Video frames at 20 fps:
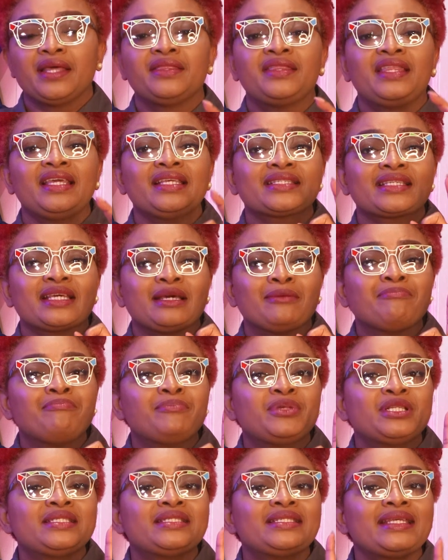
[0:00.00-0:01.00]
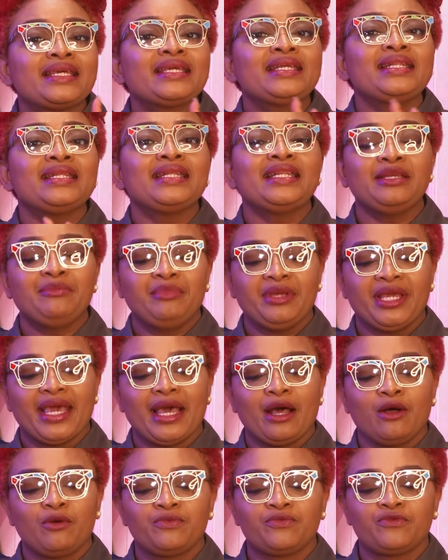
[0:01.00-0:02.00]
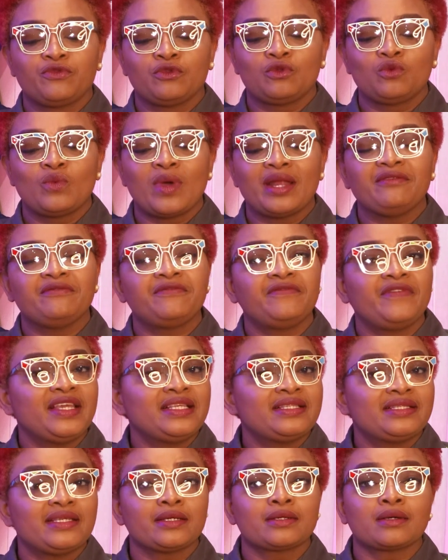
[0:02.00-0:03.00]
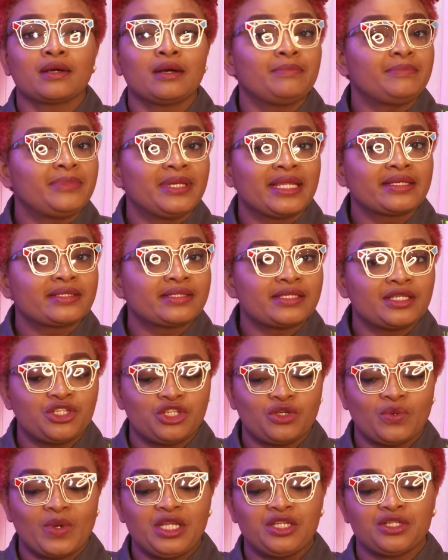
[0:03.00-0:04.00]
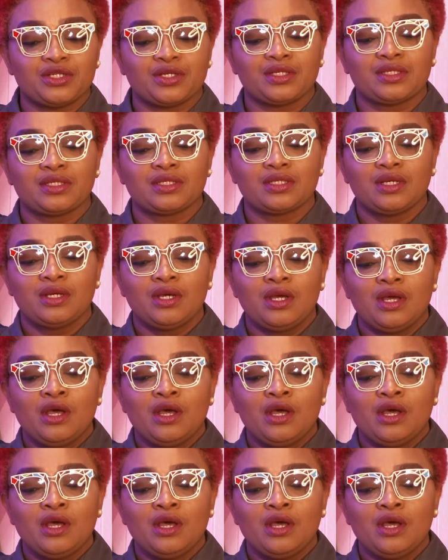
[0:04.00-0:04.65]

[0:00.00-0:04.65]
This can particularly be helpful when facing complex situations,